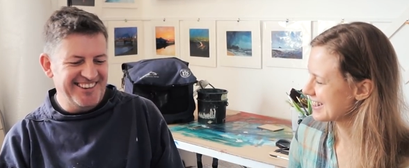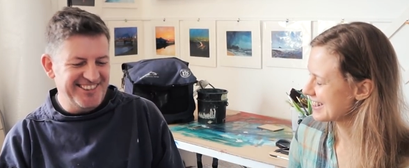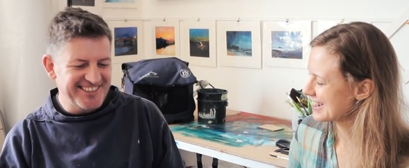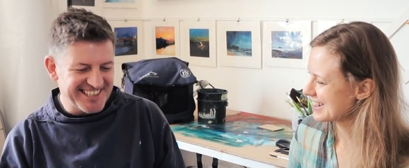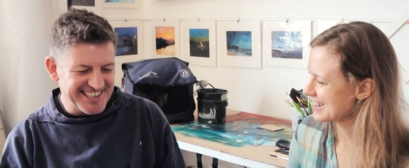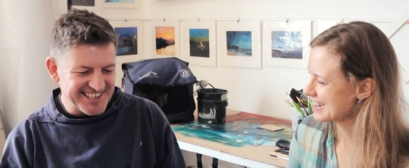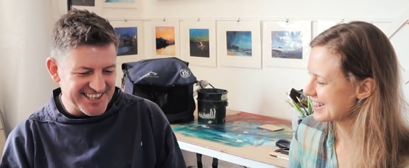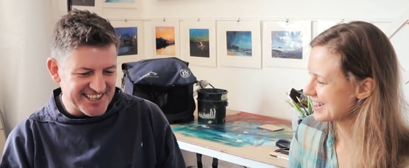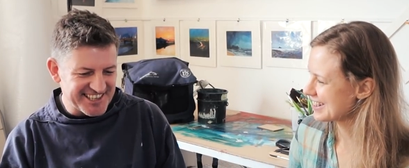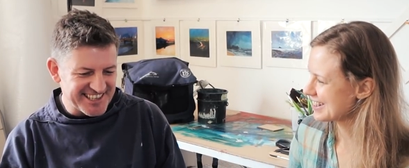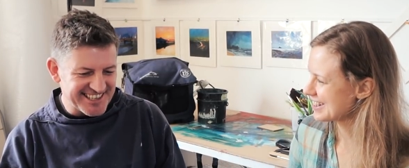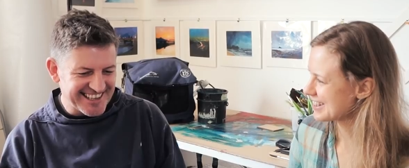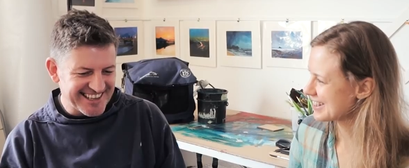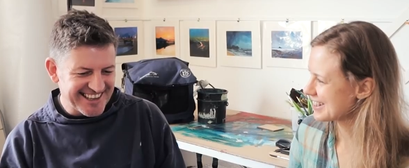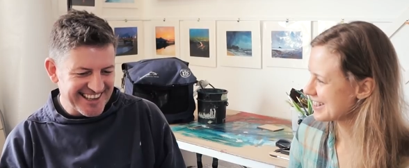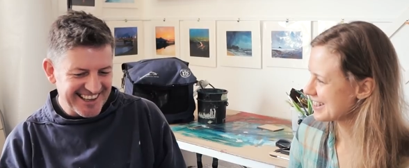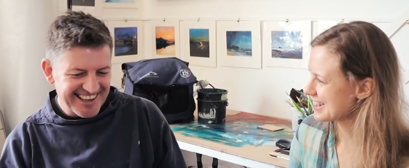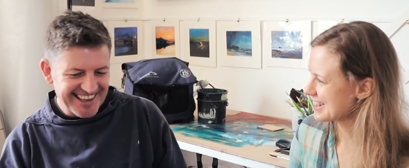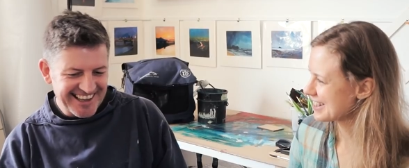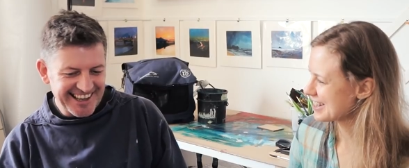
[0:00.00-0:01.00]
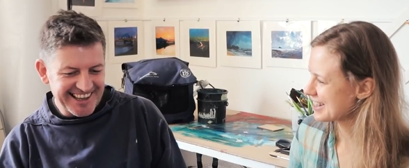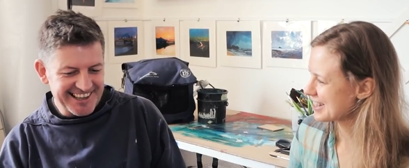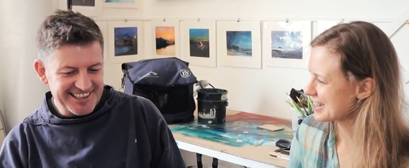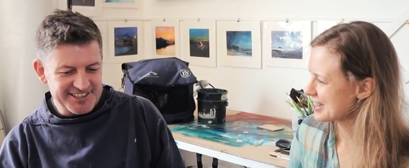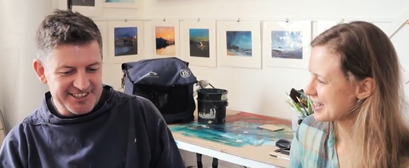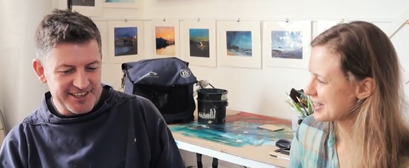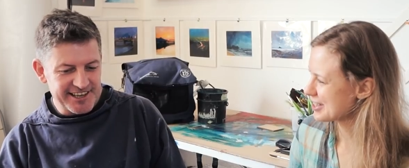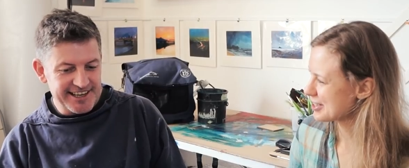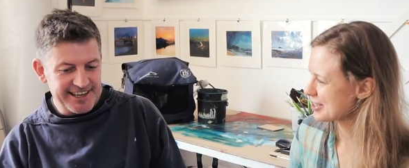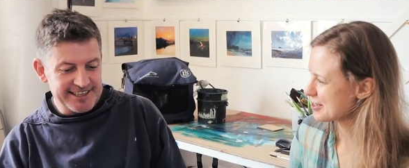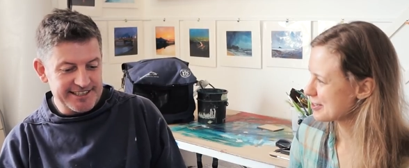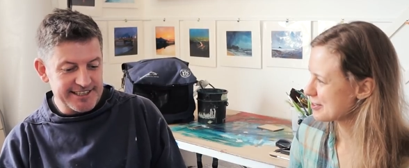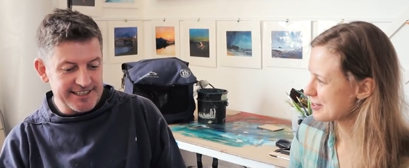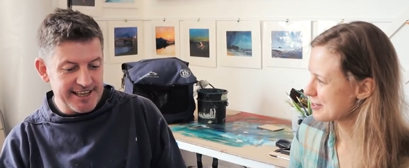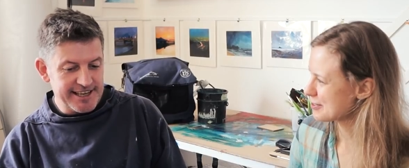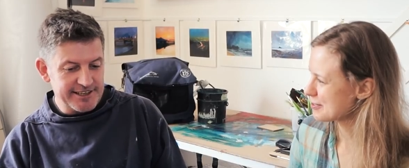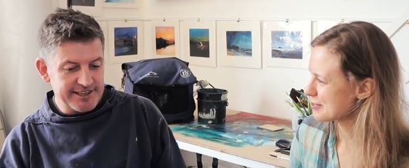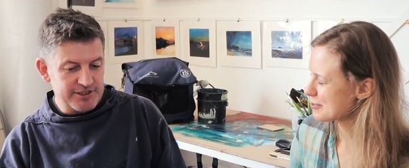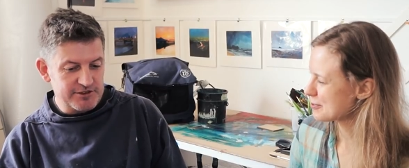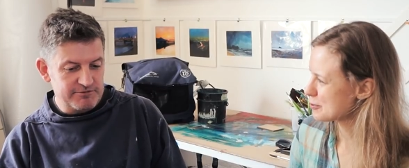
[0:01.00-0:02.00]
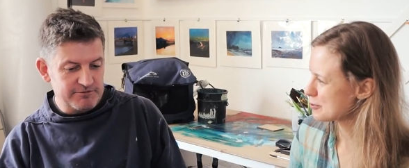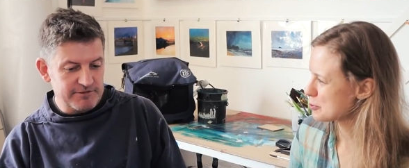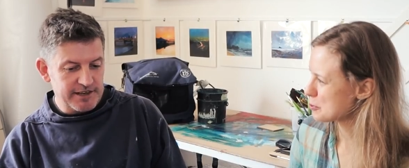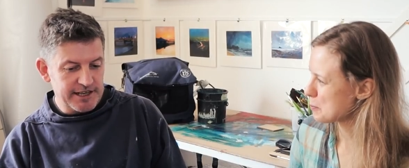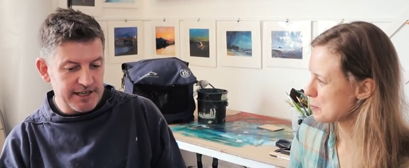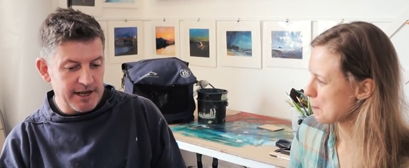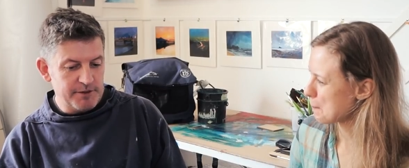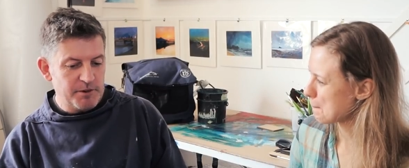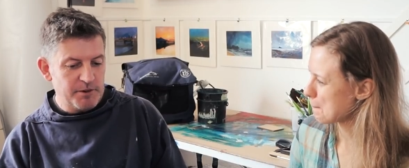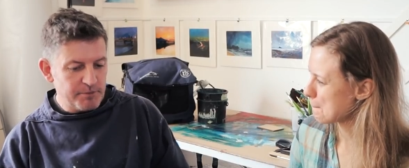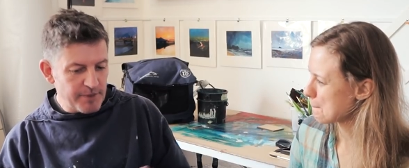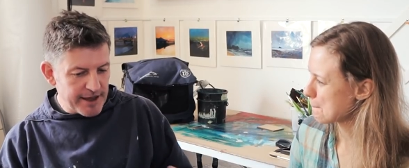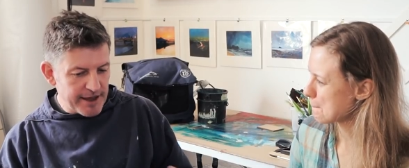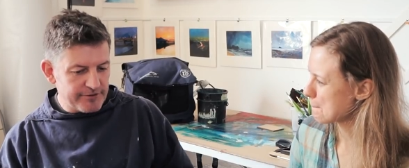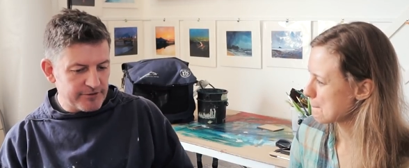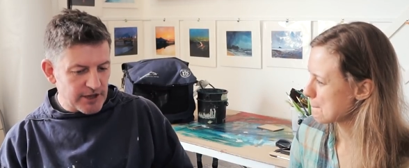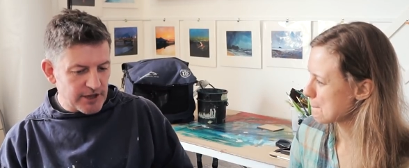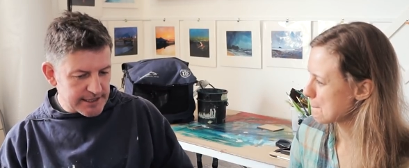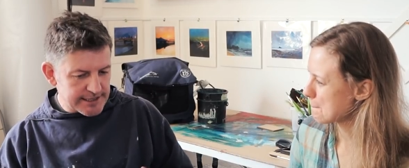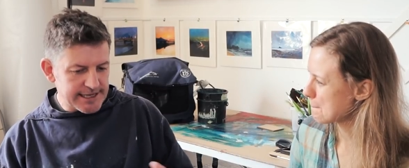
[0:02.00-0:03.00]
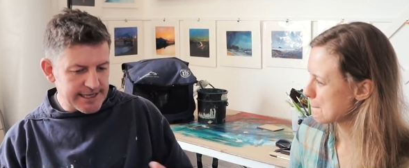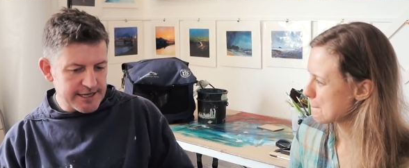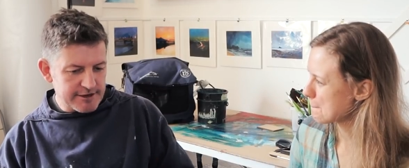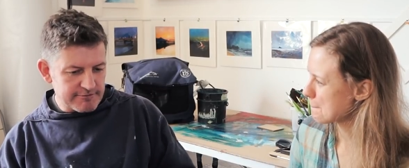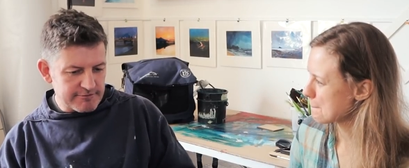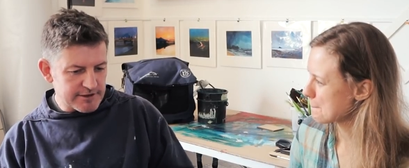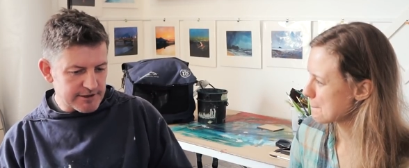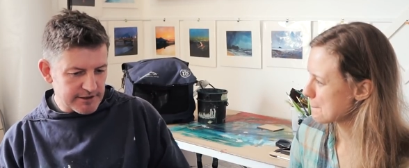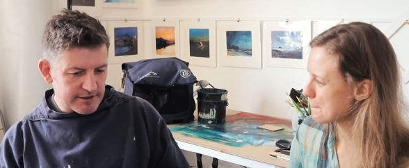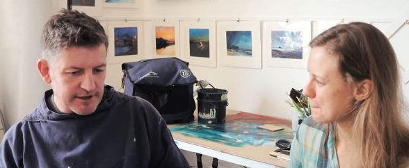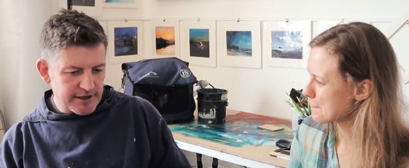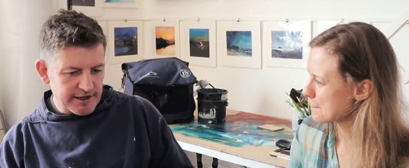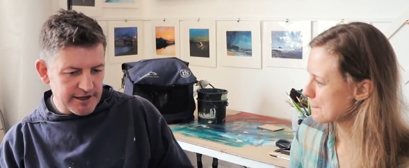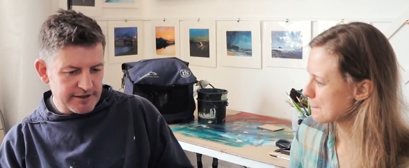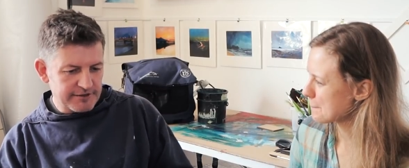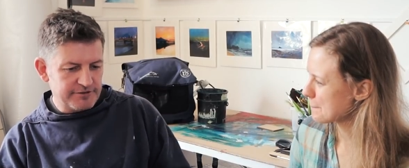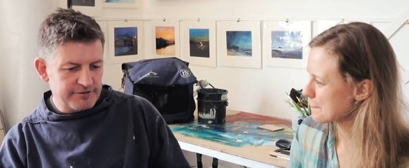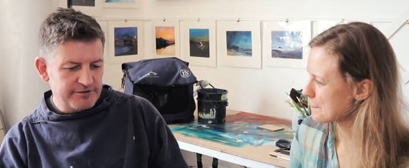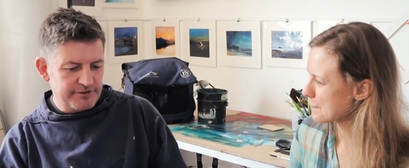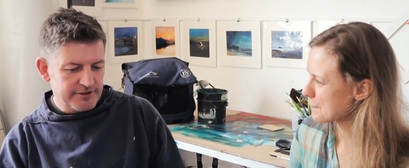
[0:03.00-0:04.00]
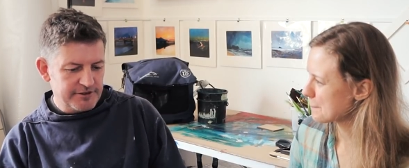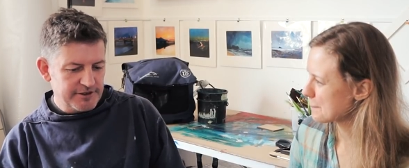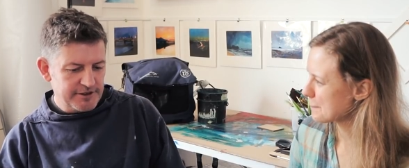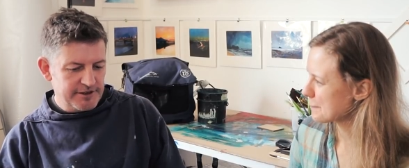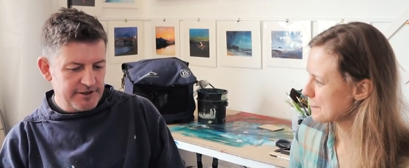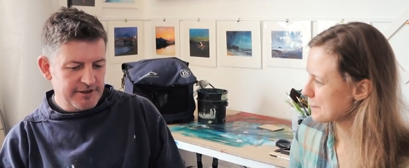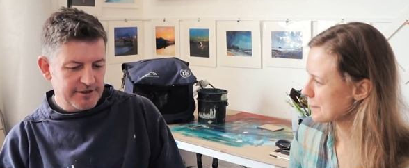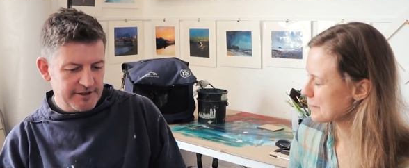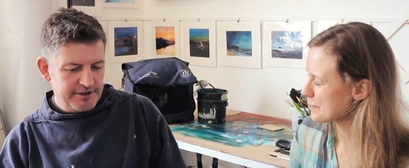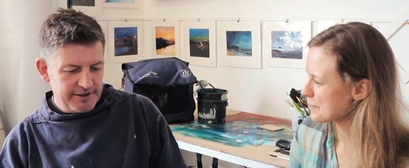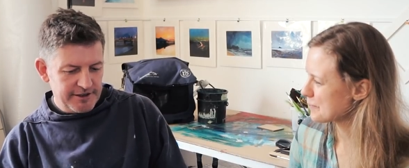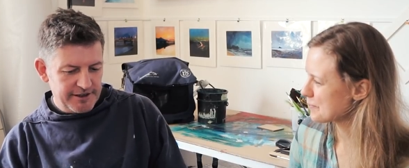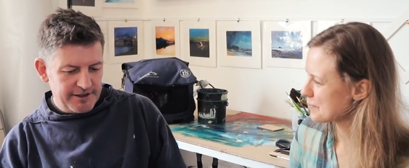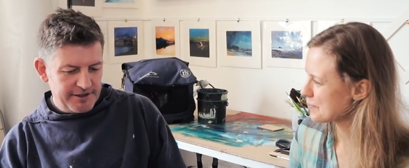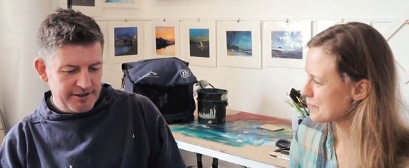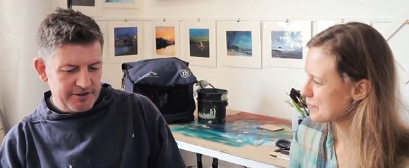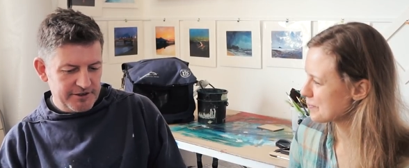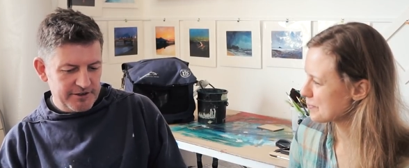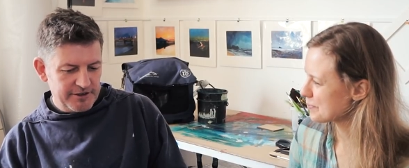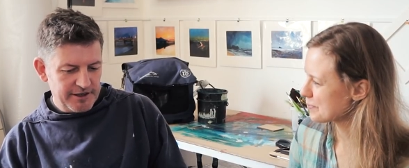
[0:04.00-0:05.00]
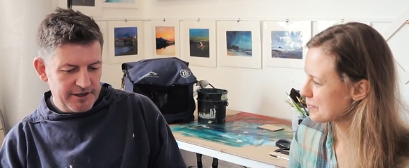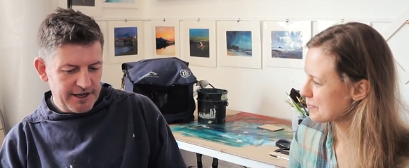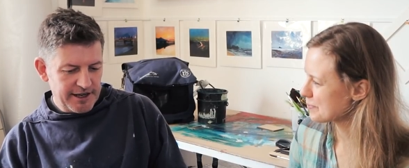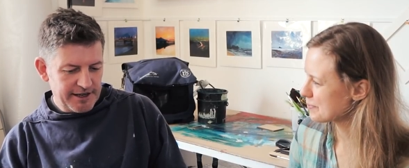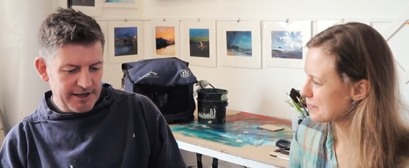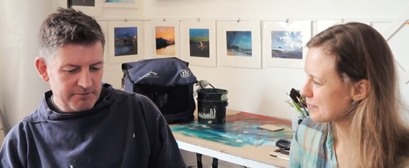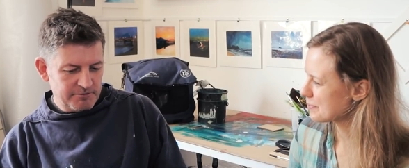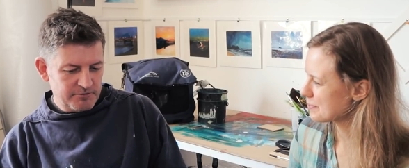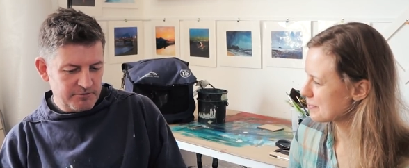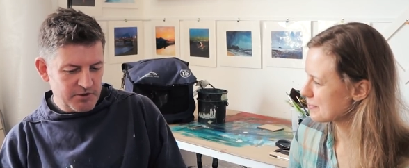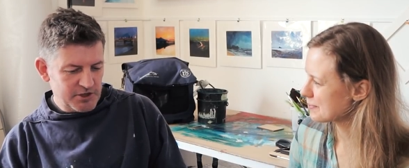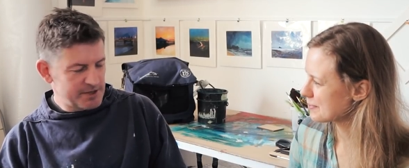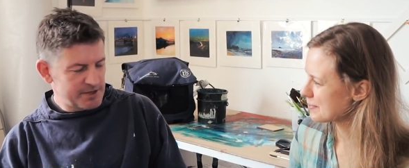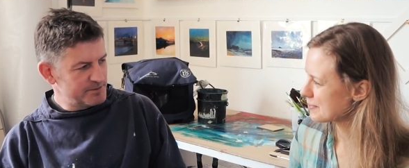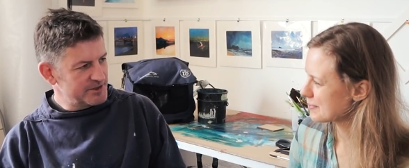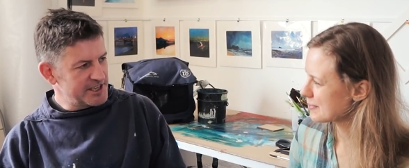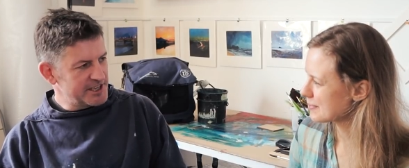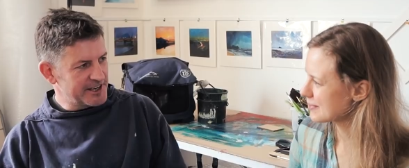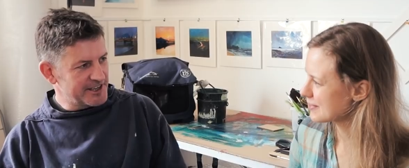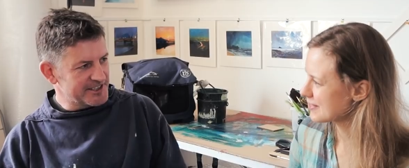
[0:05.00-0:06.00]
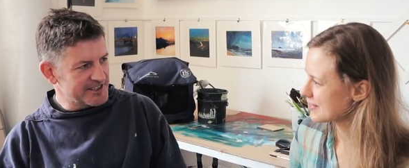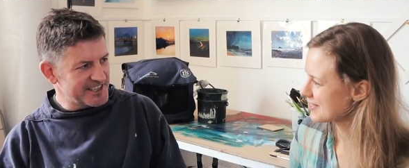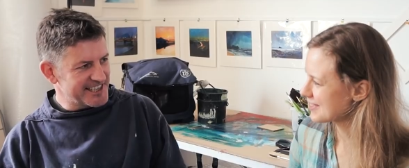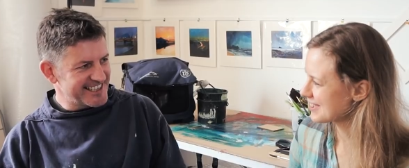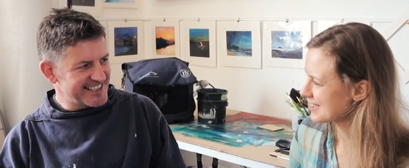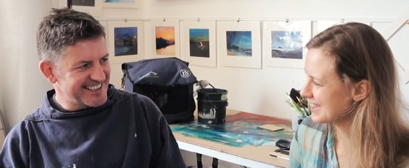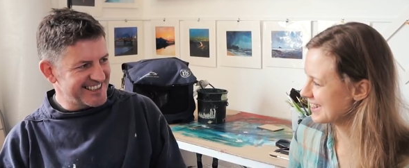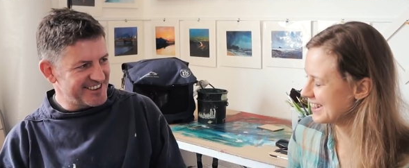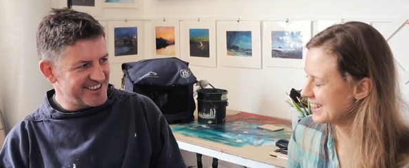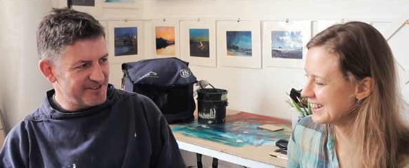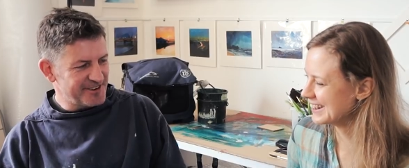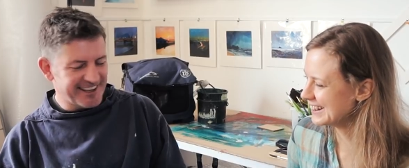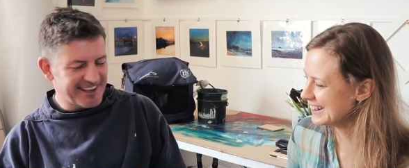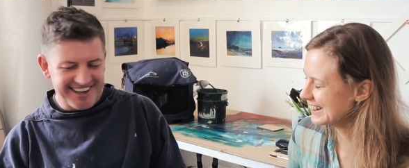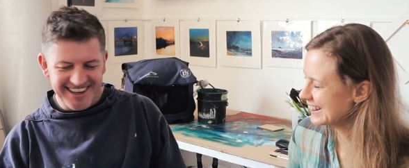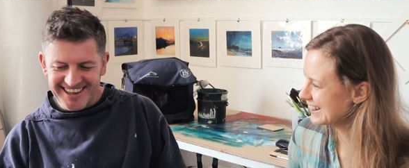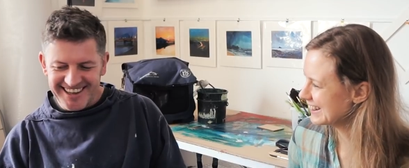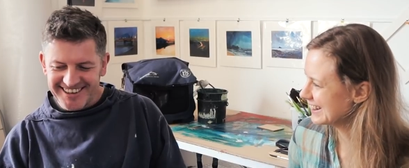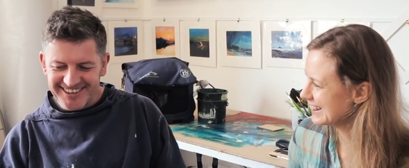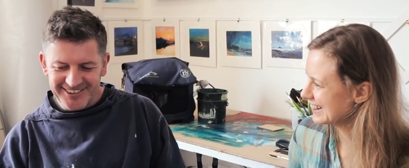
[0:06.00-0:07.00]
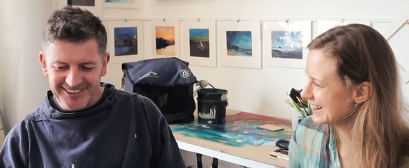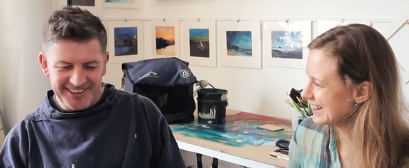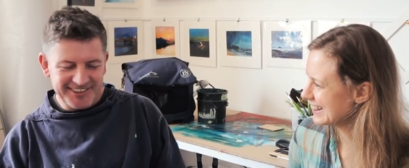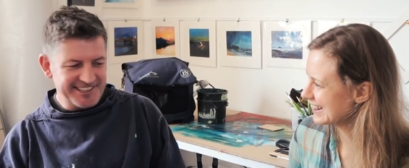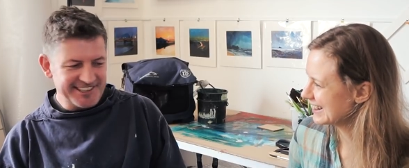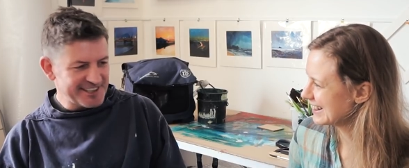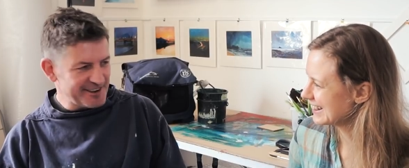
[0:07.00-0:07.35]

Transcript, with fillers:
Speaker 1: It was just it's it's it's really I'm a bit of an itinerant kind of um, gypsy artist, if you like.